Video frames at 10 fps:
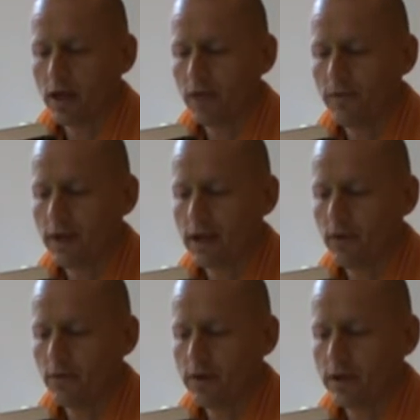if he
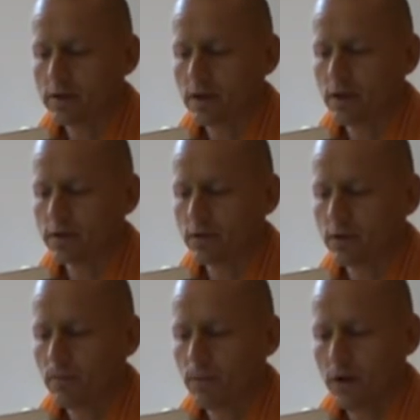can reach a
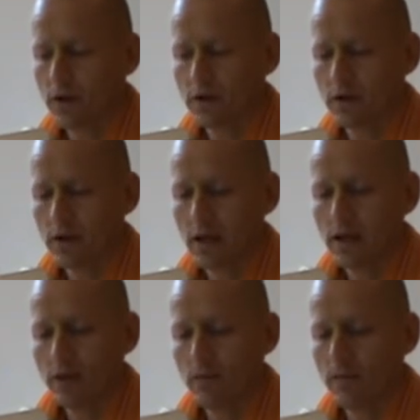certain point,
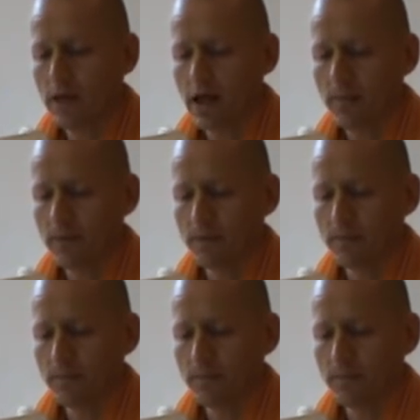he will be happy.